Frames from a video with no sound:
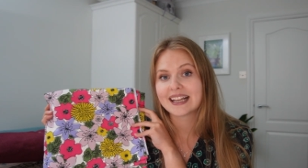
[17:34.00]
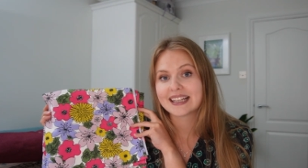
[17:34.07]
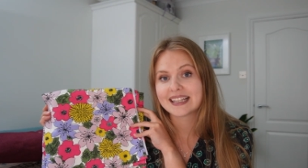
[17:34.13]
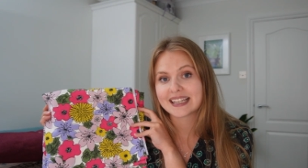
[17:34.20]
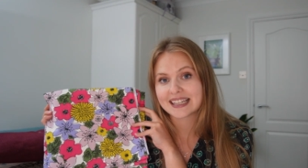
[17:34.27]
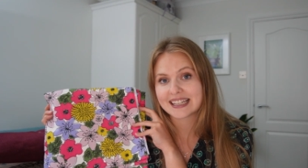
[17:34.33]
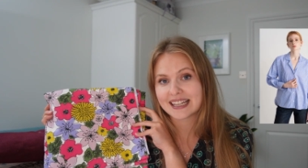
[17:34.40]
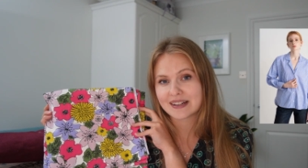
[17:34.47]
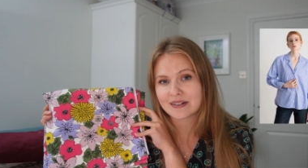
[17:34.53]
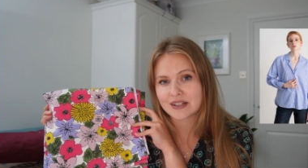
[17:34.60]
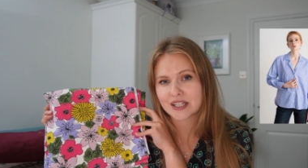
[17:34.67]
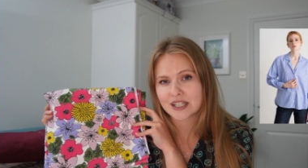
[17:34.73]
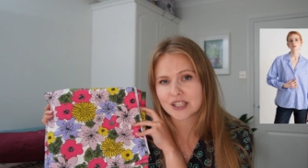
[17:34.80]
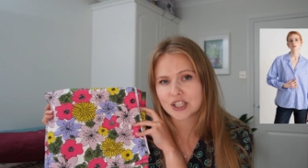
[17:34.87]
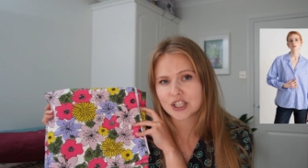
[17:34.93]

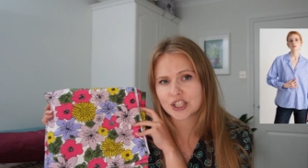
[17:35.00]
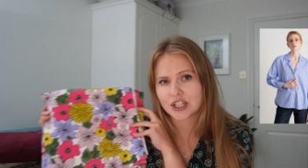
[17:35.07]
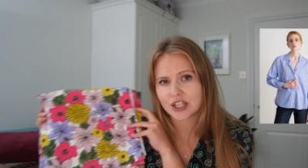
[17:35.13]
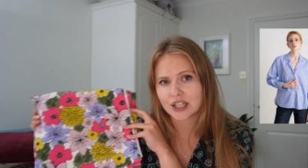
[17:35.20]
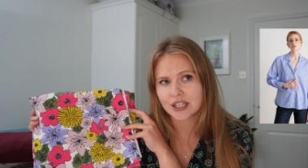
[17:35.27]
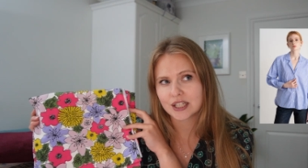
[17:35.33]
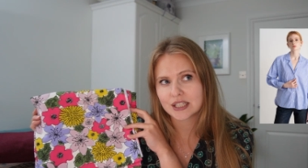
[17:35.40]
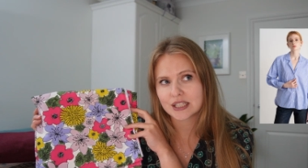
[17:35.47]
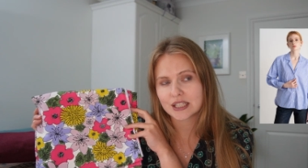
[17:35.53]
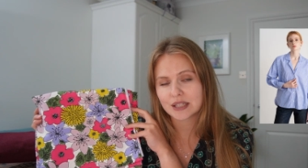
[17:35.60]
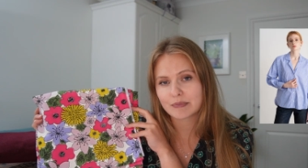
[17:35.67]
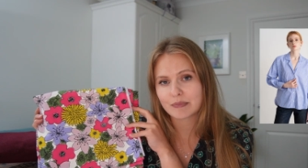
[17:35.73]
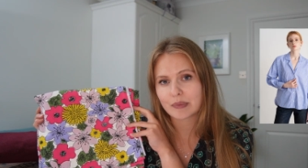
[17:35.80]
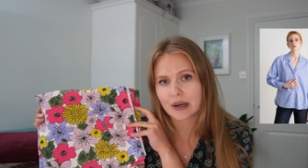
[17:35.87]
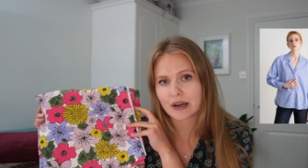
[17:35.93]
Genra
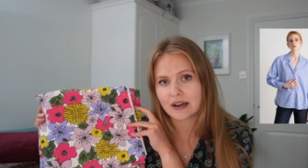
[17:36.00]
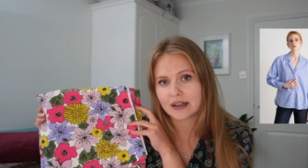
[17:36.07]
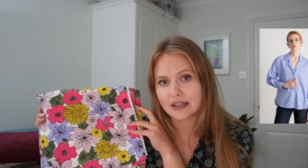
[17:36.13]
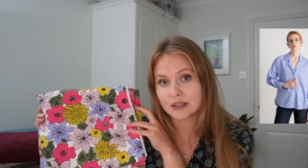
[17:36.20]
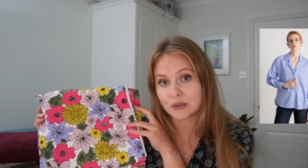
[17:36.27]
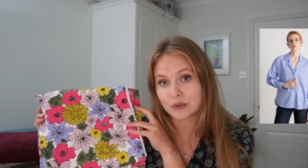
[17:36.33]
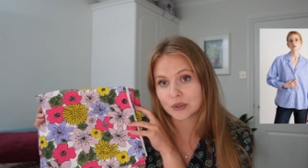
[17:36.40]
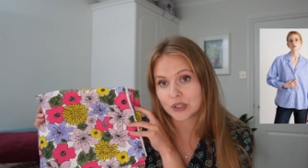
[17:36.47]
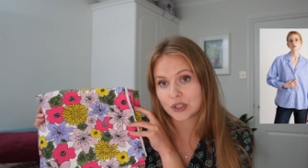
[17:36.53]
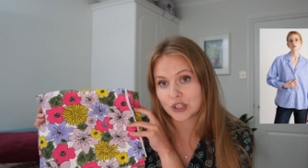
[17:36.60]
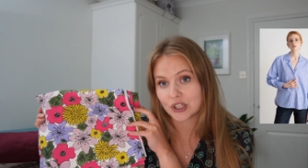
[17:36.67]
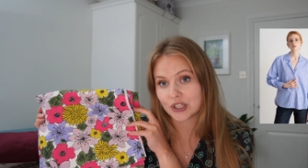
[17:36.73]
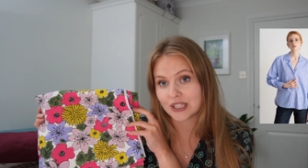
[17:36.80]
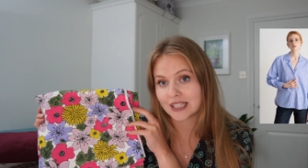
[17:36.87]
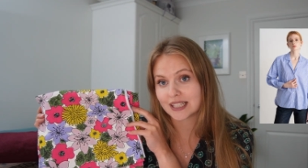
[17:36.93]
Shirt by Daughter
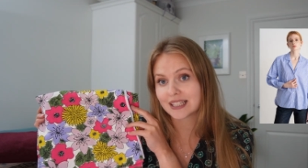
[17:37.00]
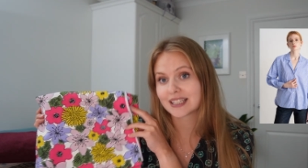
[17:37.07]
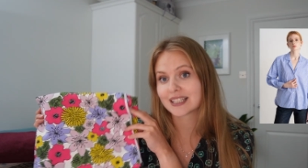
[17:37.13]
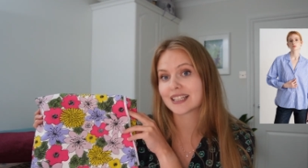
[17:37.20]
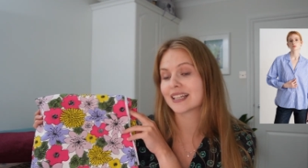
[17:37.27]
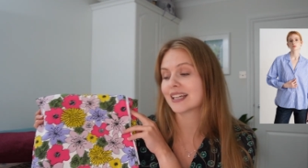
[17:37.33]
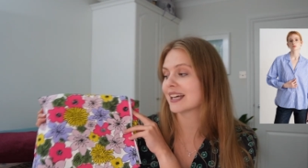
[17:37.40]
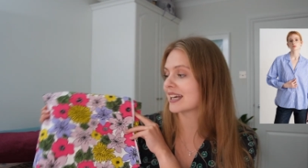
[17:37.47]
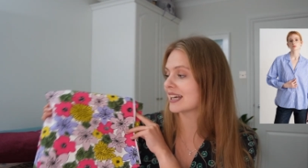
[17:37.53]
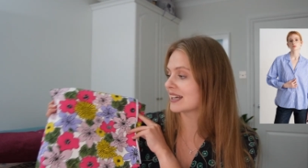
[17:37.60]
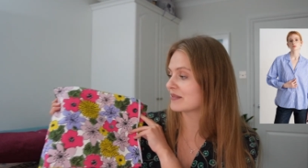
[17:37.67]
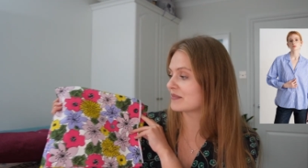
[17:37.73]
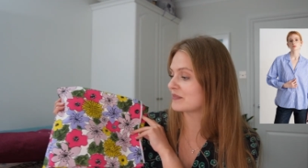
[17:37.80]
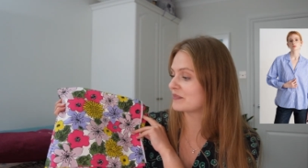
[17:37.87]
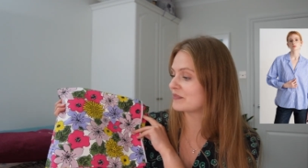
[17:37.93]
Judy.
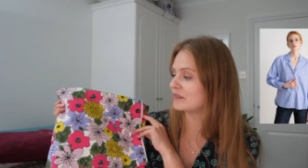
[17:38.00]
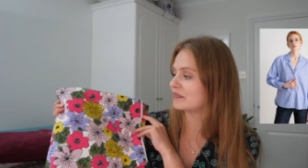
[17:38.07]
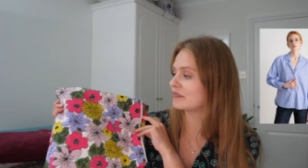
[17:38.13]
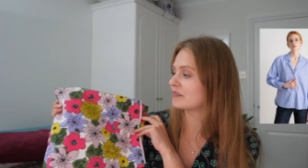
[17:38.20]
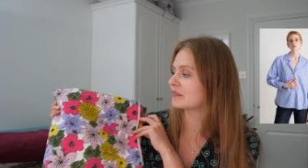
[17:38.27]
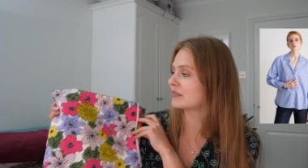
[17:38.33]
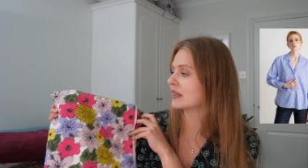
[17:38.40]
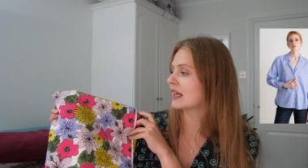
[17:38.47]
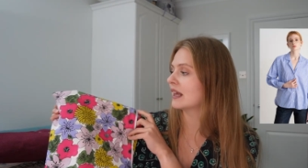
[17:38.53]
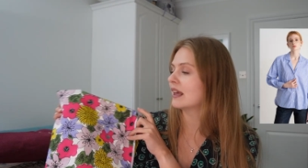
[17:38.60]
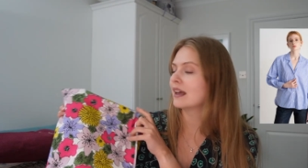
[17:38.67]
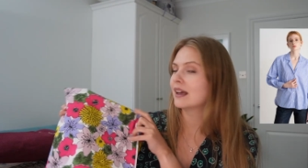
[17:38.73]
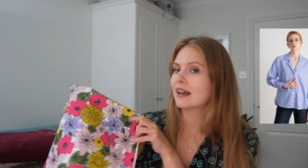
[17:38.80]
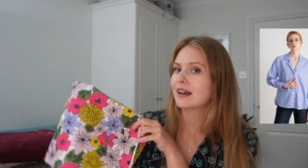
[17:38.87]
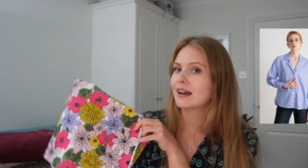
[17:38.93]
I
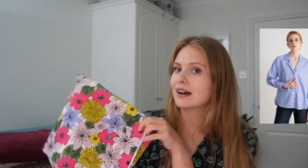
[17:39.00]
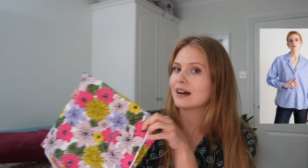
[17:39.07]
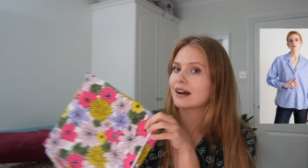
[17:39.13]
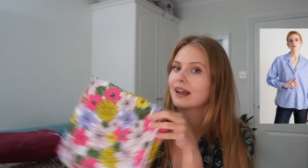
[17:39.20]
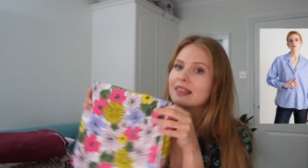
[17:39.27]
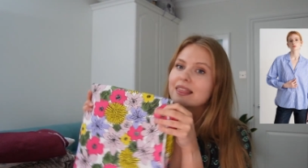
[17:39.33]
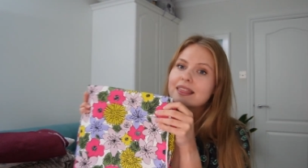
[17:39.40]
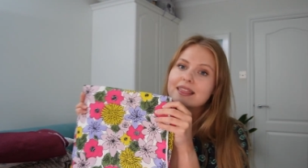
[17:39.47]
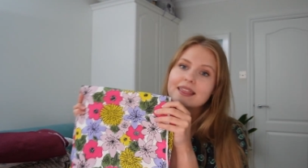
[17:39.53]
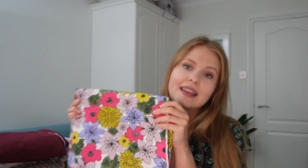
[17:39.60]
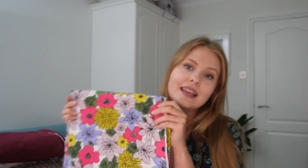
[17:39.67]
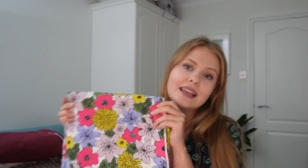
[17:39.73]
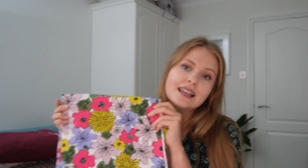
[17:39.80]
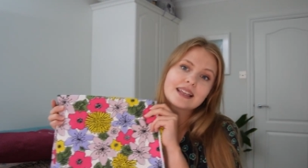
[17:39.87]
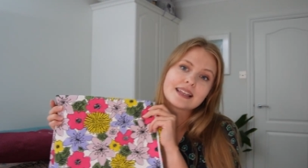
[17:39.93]

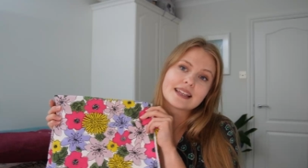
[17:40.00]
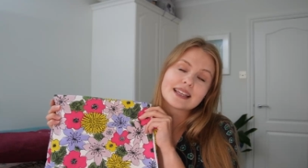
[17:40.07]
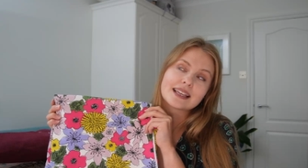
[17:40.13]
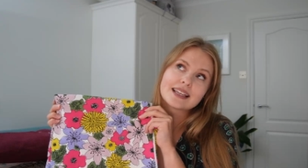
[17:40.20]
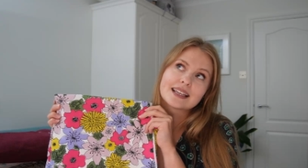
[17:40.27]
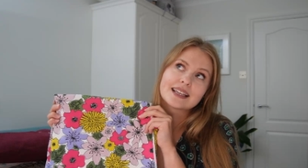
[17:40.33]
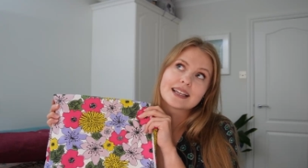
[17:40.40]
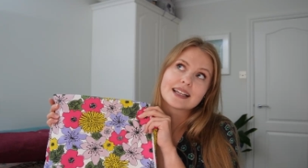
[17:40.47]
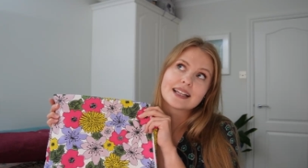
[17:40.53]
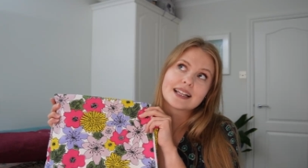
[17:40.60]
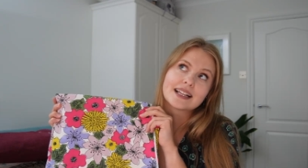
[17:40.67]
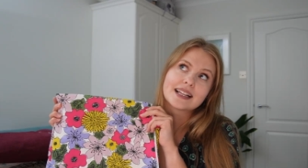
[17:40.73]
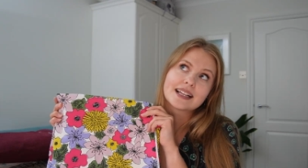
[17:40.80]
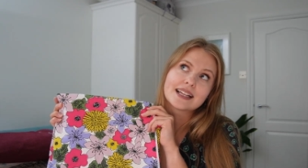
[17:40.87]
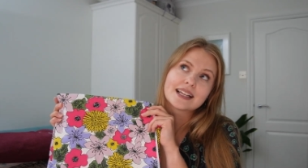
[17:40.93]
think
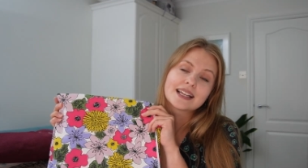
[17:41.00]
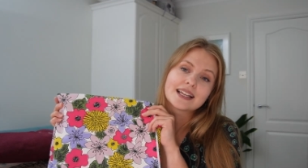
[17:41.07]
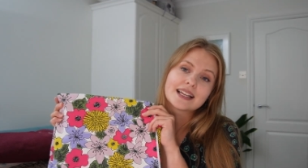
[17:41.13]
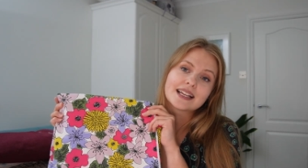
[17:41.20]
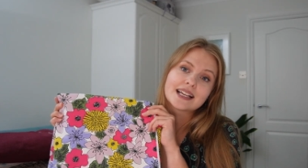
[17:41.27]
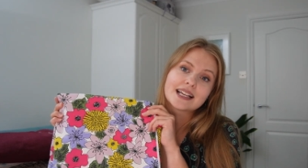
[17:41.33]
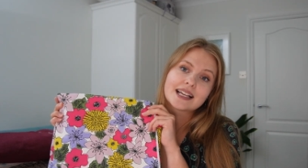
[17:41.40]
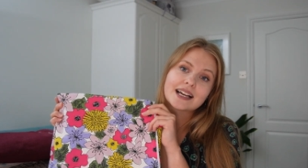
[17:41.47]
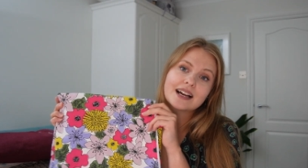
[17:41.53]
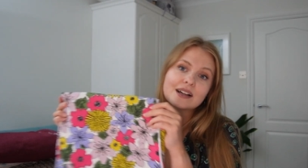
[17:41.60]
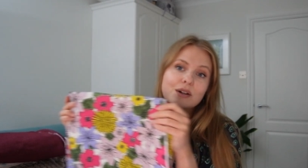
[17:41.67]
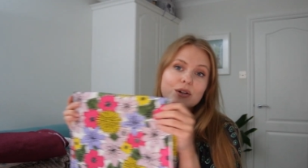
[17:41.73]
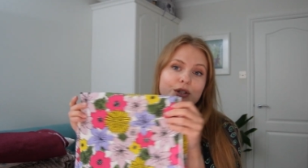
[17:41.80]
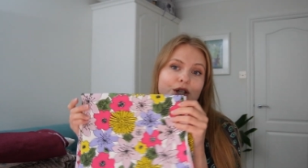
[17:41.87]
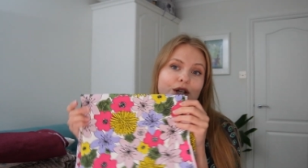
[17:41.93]
I
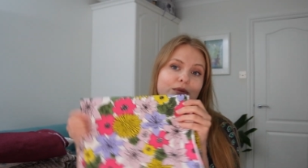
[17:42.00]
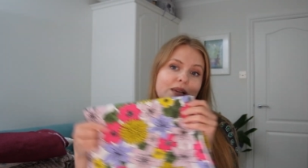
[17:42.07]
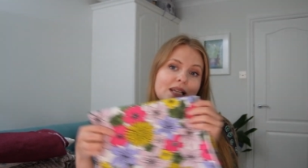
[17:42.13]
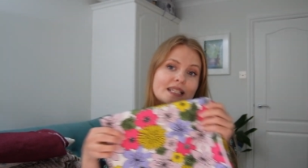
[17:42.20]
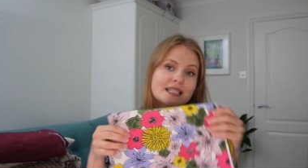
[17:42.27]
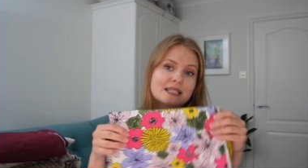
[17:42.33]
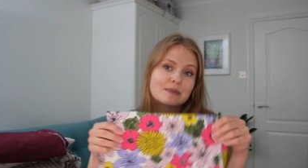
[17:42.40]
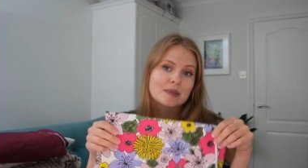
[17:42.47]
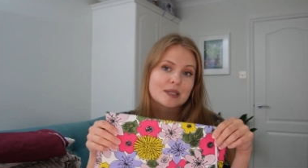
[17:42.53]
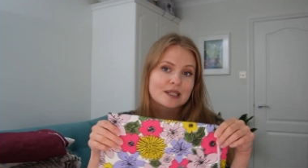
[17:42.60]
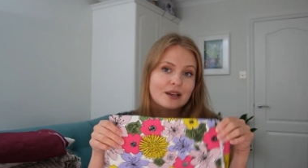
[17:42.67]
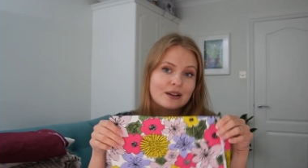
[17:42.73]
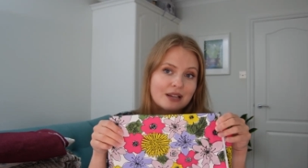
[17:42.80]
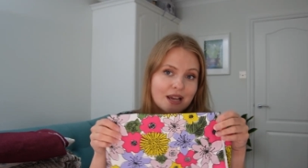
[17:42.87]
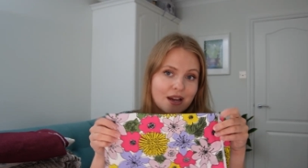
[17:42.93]
got 2 meters, but it's
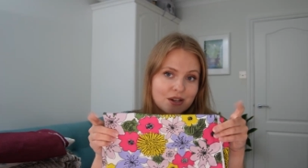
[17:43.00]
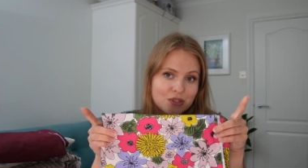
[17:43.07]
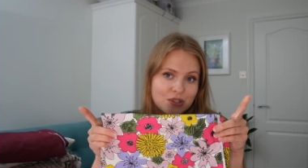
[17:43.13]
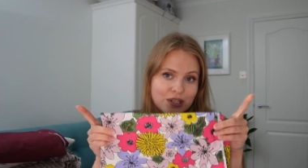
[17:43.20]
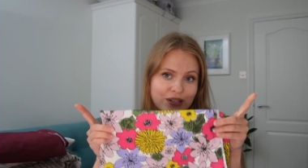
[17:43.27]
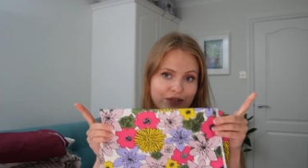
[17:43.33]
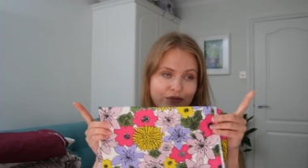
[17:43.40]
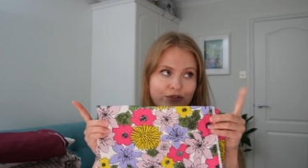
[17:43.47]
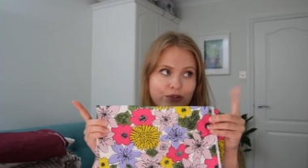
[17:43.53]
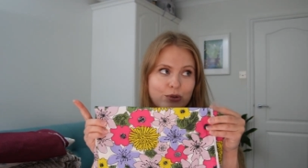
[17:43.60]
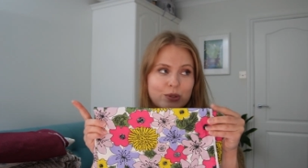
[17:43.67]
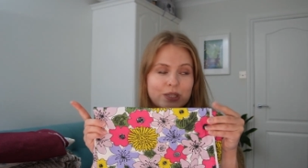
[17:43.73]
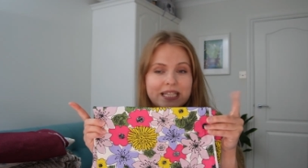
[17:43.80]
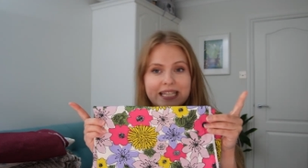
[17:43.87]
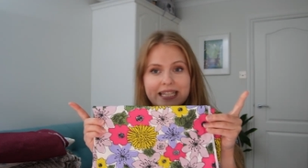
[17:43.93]
only
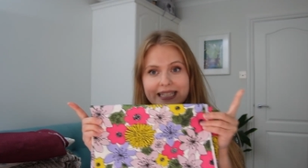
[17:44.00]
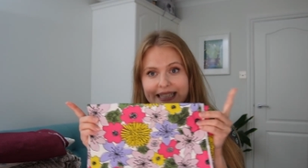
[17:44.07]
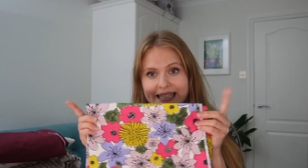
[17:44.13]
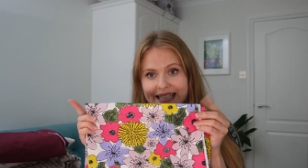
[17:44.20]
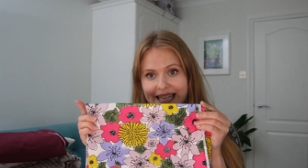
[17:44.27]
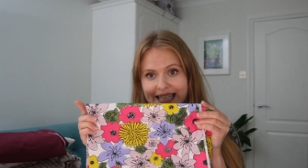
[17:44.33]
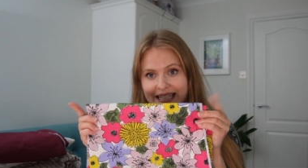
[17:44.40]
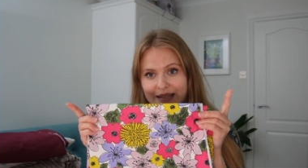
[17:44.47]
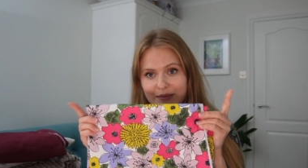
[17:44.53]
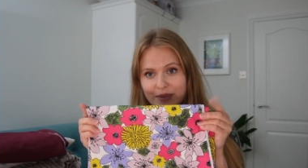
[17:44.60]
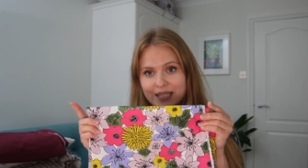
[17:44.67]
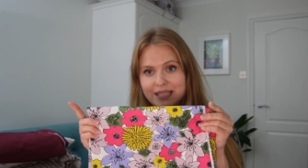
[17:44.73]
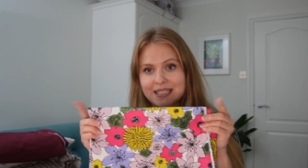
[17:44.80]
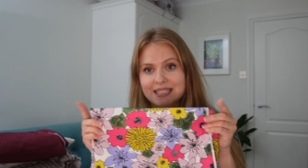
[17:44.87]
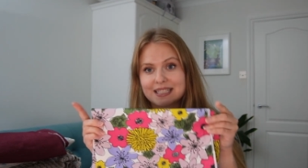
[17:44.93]
114
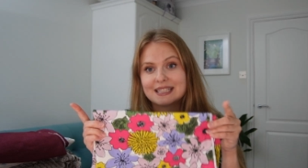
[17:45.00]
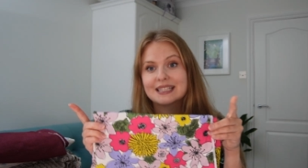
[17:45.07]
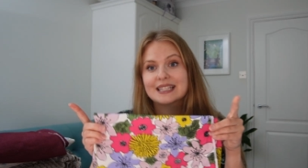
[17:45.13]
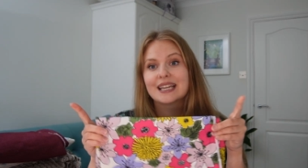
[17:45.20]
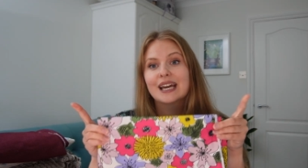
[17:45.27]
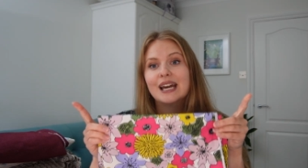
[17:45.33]
centimeters